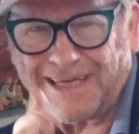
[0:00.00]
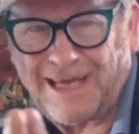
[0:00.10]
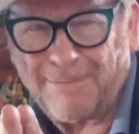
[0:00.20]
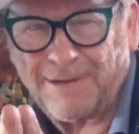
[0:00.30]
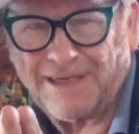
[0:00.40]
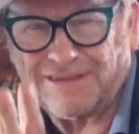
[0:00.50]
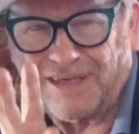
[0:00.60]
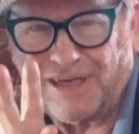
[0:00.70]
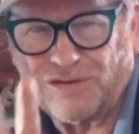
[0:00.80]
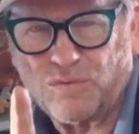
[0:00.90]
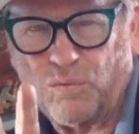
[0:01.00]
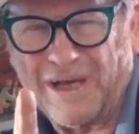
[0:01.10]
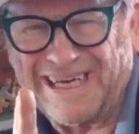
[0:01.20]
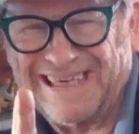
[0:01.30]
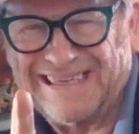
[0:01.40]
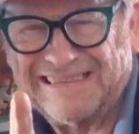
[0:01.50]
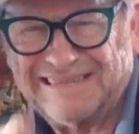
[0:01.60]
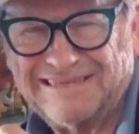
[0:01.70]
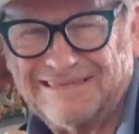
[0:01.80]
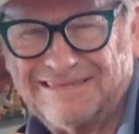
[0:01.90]
Cap Anson had 20.
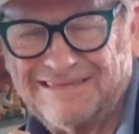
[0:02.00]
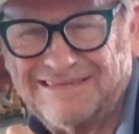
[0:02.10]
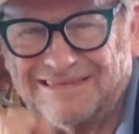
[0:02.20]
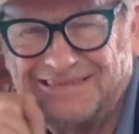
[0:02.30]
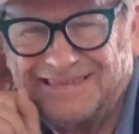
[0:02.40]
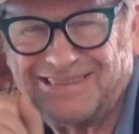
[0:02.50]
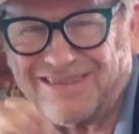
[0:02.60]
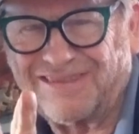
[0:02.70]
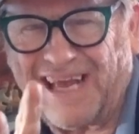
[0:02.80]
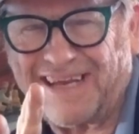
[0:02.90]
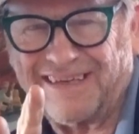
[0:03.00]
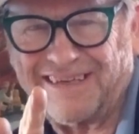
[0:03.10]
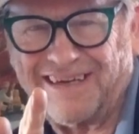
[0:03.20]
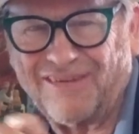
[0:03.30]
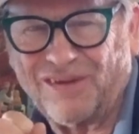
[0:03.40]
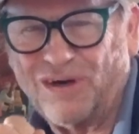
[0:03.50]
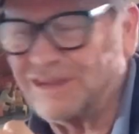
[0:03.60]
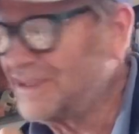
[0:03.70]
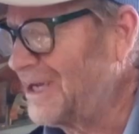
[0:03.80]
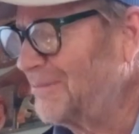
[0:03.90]
Second on the
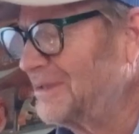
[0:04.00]
all-time